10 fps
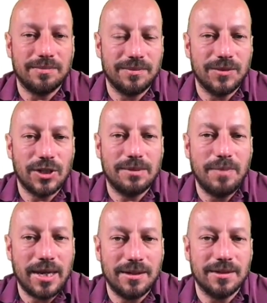just
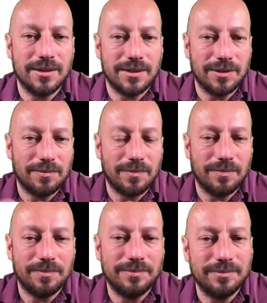make a
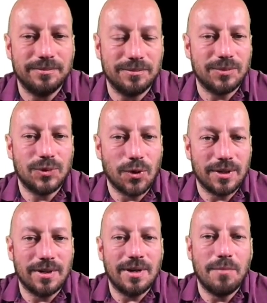certain
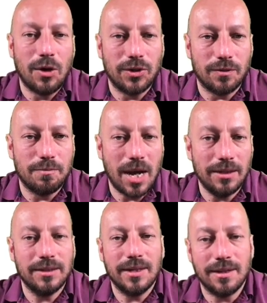amount of marks,
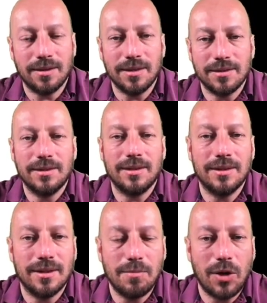and this
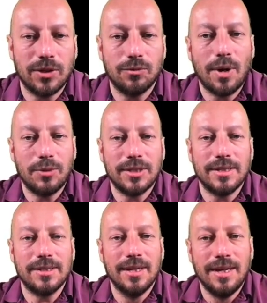amount
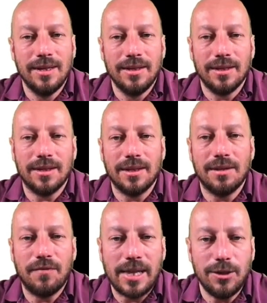represents the
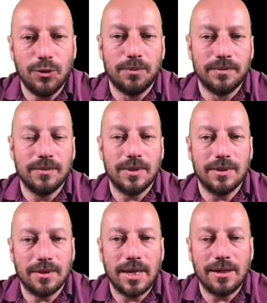value
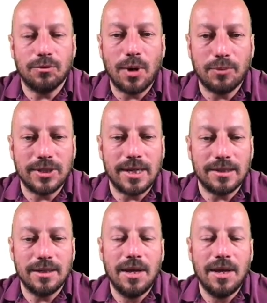that it represents.